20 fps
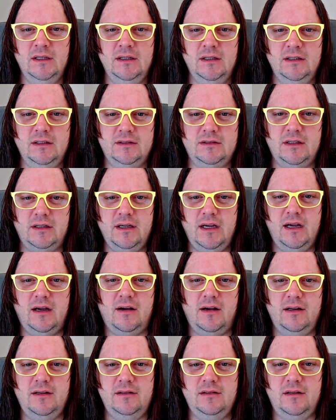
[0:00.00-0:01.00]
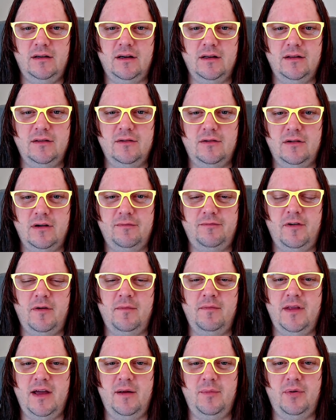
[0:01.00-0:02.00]
so yeah, I thought
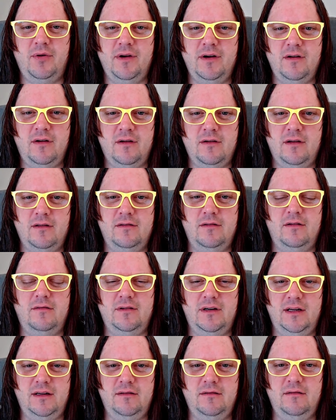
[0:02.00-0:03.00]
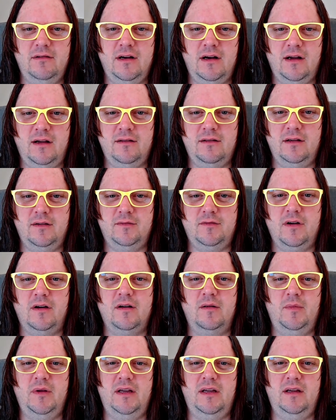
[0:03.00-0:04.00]
from that point on, I thought really, they've got to
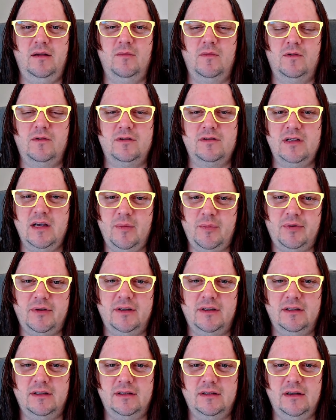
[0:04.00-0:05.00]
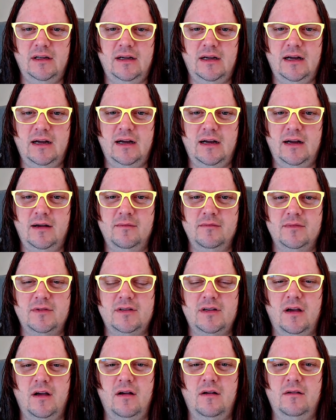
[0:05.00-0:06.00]
be more separate.
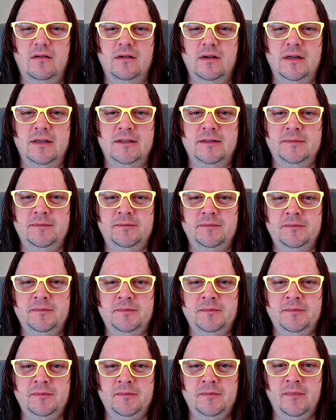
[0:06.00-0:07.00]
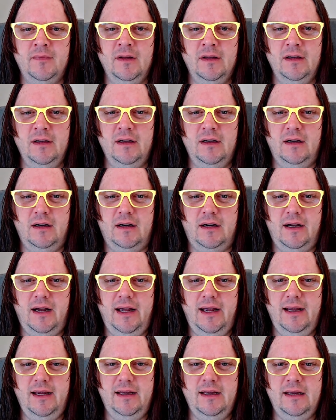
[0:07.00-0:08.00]
So
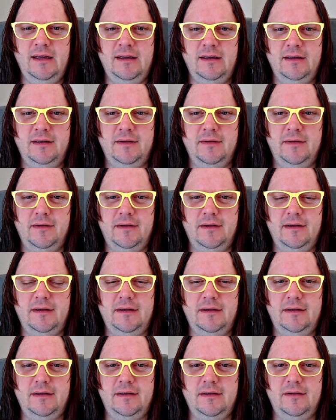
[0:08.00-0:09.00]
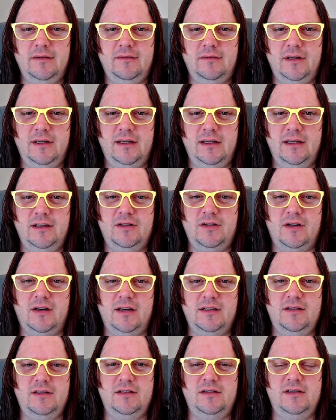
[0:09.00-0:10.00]
I really
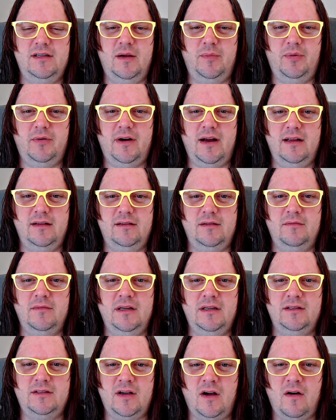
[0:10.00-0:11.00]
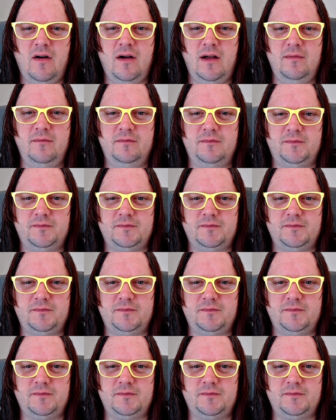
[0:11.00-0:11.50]
tried to separate them in time.